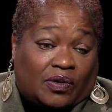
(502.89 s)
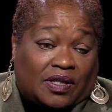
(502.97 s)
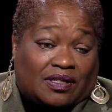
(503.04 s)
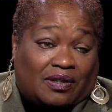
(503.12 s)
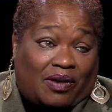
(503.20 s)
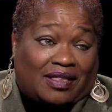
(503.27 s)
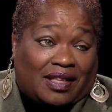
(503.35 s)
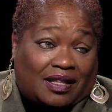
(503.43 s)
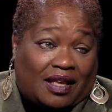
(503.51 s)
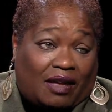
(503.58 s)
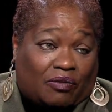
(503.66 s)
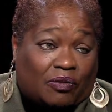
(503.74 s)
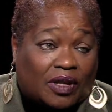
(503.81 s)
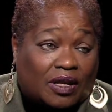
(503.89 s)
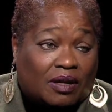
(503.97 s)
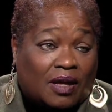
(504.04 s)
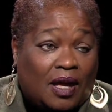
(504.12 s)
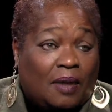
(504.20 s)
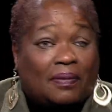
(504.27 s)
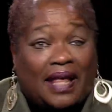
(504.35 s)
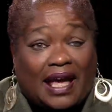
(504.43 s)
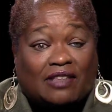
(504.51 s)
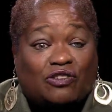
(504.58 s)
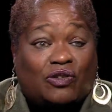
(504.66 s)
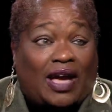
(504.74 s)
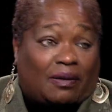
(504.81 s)
And so I think that really
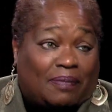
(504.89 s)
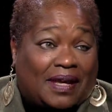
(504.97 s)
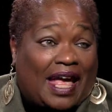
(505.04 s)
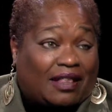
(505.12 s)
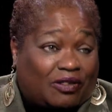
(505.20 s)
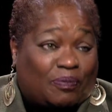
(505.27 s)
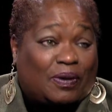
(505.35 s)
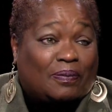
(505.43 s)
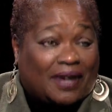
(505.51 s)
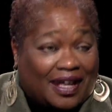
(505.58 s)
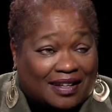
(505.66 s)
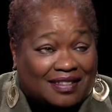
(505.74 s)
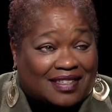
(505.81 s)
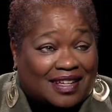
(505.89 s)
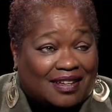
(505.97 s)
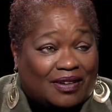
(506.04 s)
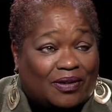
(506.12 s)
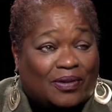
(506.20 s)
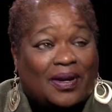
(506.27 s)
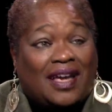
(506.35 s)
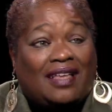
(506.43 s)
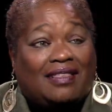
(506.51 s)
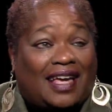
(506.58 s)
plays. You got to be out there. People got to see you. Mm-hmm.